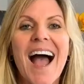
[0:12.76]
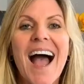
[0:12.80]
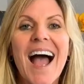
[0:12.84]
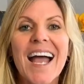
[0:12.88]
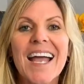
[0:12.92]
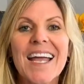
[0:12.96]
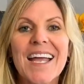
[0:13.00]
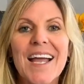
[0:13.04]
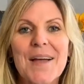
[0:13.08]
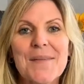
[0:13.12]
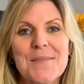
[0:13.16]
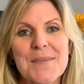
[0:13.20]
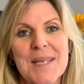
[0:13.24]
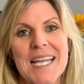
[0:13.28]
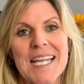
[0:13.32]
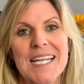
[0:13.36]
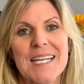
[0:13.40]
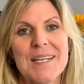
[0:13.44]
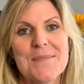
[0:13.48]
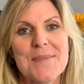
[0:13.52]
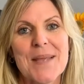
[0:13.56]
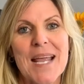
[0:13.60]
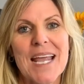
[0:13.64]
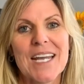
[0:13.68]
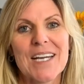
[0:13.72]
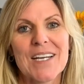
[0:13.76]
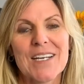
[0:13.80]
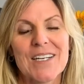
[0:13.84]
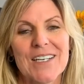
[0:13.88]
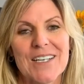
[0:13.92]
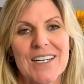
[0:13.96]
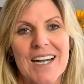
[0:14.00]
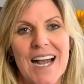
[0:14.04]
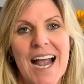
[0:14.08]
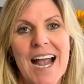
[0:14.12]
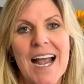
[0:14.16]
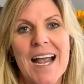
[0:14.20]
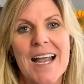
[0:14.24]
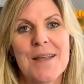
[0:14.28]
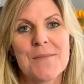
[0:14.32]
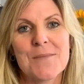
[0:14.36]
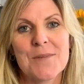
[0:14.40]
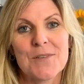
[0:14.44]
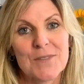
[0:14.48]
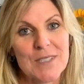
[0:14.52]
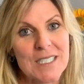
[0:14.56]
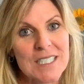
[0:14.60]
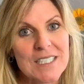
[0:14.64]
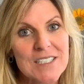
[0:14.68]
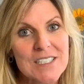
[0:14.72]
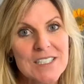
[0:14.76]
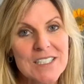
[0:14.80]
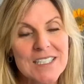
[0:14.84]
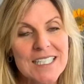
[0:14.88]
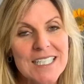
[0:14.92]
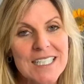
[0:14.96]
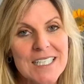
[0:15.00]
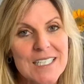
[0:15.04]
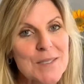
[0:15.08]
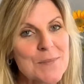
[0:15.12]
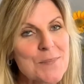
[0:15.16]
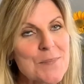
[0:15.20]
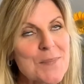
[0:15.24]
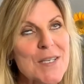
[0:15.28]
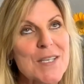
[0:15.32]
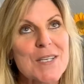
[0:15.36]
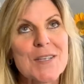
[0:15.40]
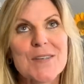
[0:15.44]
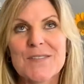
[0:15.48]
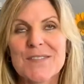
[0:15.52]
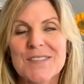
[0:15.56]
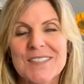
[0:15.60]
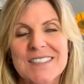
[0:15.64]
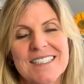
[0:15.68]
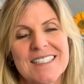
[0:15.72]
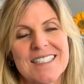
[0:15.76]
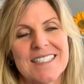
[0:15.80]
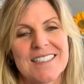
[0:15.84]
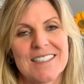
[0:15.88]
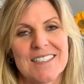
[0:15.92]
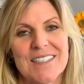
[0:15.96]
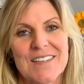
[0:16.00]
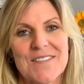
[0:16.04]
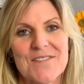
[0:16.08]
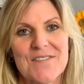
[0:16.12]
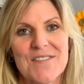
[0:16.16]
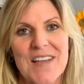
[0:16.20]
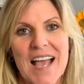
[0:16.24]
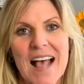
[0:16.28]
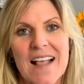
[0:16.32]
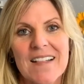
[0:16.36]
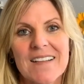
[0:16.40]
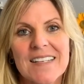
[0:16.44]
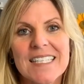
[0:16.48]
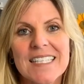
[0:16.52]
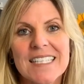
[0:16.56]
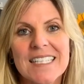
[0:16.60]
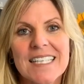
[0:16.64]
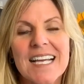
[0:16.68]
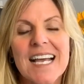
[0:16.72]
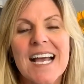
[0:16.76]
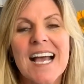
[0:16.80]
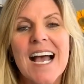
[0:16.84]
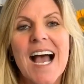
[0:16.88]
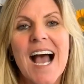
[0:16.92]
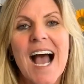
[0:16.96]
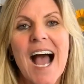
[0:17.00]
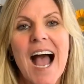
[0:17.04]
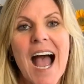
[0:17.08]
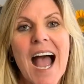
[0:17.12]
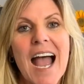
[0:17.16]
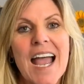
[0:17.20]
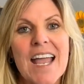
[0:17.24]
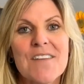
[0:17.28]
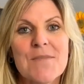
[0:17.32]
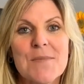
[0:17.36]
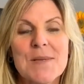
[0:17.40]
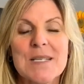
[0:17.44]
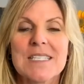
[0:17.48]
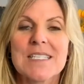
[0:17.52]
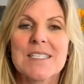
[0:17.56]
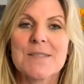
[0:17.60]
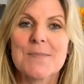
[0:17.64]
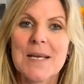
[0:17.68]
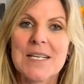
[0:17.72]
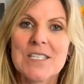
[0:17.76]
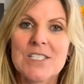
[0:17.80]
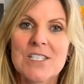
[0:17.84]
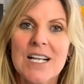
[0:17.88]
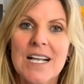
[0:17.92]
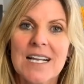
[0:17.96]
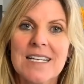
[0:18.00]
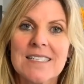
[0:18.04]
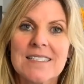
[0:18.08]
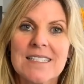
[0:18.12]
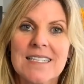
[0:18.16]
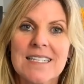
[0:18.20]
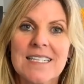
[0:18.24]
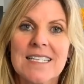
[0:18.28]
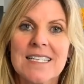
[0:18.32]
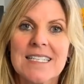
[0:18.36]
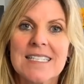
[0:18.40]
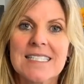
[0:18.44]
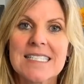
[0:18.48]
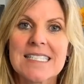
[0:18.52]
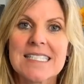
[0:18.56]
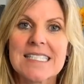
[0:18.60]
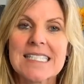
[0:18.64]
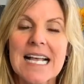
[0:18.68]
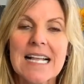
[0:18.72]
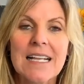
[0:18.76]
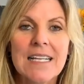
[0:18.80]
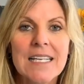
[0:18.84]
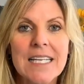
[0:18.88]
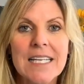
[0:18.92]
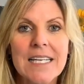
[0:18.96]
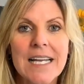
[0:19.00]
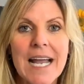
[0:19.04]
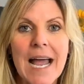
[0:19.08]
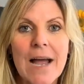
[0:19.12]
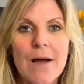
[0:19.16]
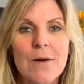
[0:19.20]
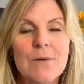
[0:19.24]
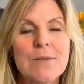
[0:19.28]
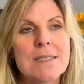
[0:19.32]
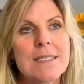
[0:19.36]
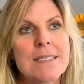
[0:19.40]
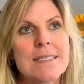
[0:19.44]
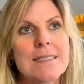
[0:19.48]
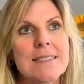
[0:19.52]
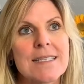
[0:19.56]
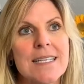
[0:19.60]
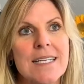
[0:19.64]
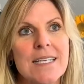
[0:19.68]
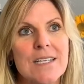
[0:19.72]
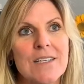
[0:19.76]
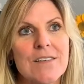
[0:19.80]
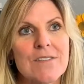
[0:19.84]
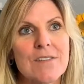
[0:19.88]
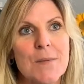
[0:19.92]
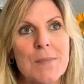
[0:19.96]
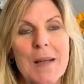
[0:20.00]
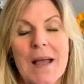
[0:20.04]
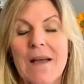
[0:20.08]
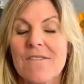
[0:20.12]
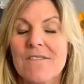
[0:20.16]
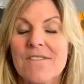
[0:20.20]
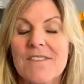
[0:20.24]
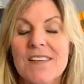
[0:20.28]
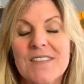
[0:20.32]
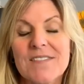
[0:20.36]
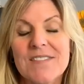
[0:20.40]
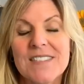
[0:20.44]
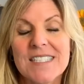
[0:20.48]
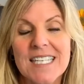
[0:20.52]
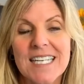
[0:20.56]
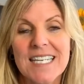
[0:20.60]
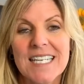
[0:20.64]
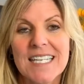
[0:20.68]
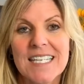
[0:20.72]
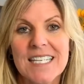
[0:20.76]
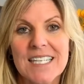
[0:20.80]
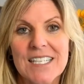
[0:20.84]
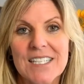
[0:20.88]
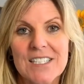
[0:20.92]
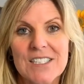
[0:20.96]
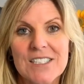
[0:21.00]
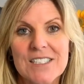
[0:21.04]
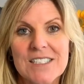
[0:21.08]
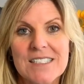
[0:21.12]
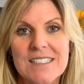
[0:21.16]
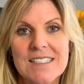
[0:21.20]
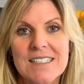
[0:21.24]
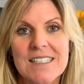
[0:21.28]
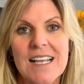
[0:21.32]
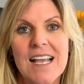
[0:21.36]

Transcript: Hi, I'm Annie Baker. I am a realtor here in beautiful Silicon Valley. I have been specializing in selling houses here for about 15 years.